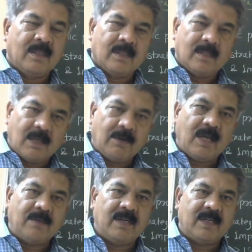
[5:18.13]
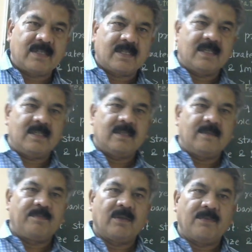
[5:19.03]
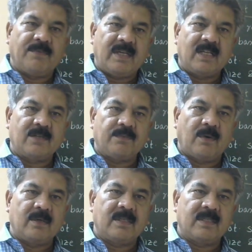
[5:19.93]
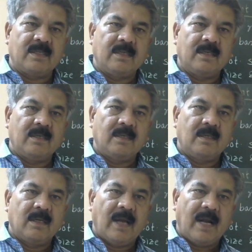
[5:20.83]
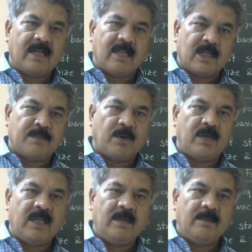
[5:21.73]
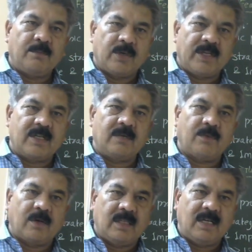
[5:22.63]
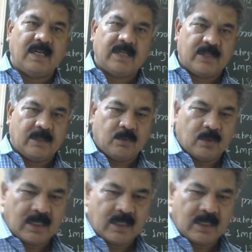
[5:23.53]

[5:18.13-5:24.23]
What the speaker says: Now I will discuss the various faults and corresponding protection for the induction motor.